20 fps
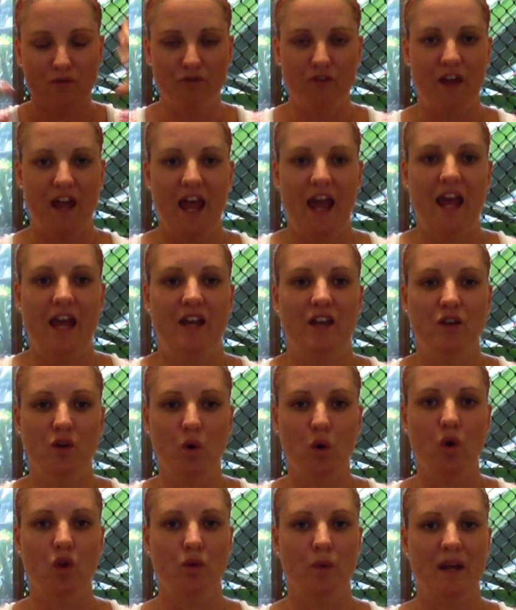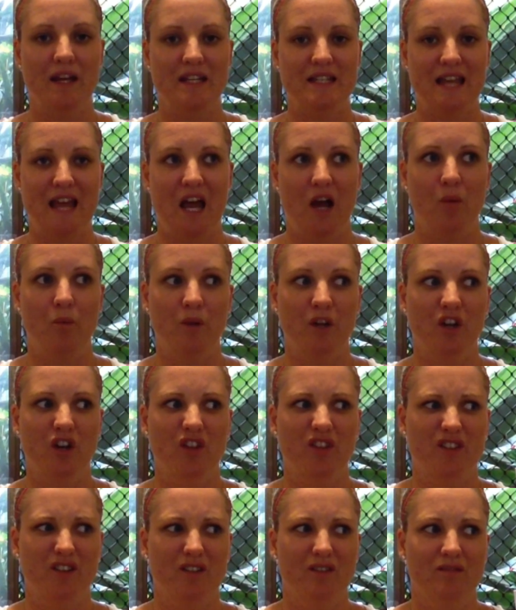for head and all the way down. We
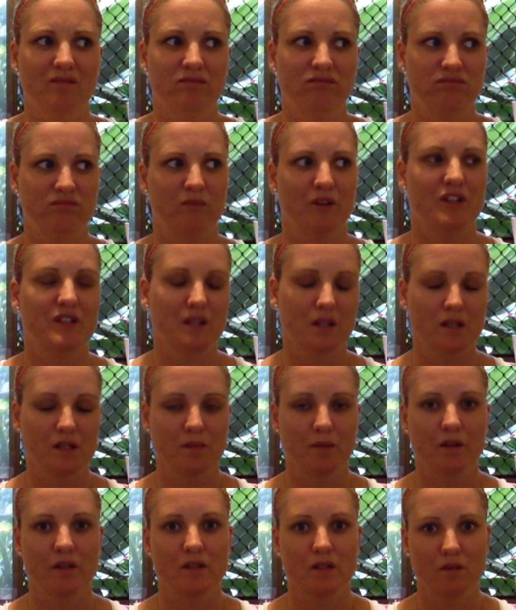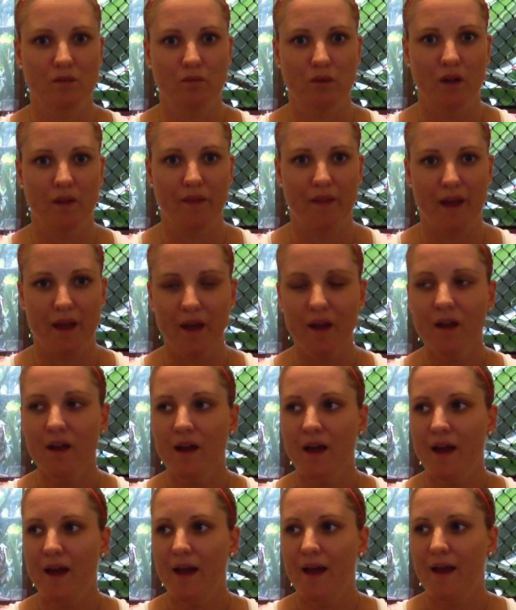got the most expensive one there
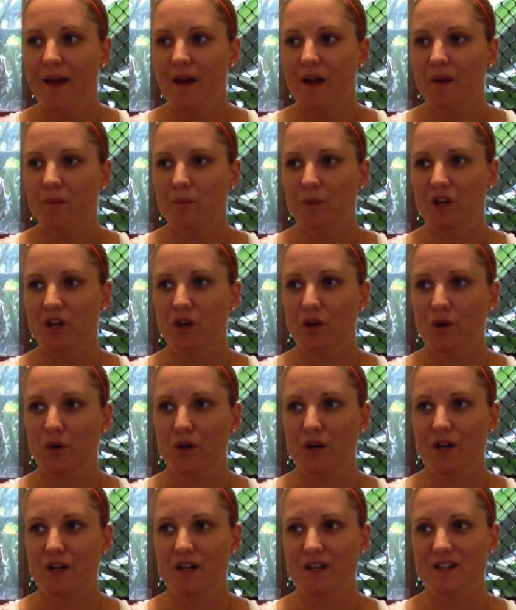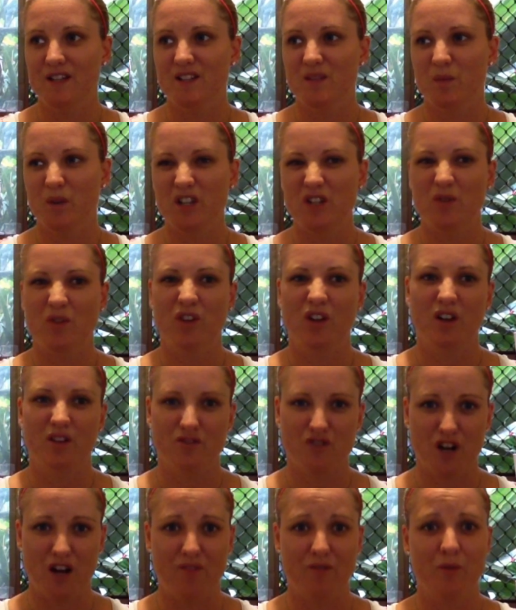because we do a lot
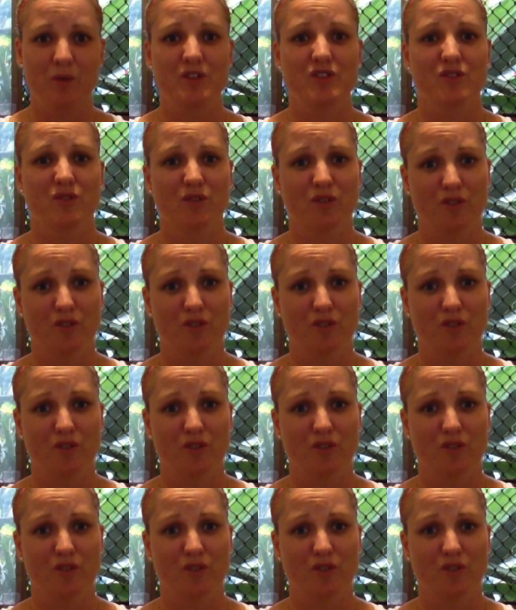of driving. We do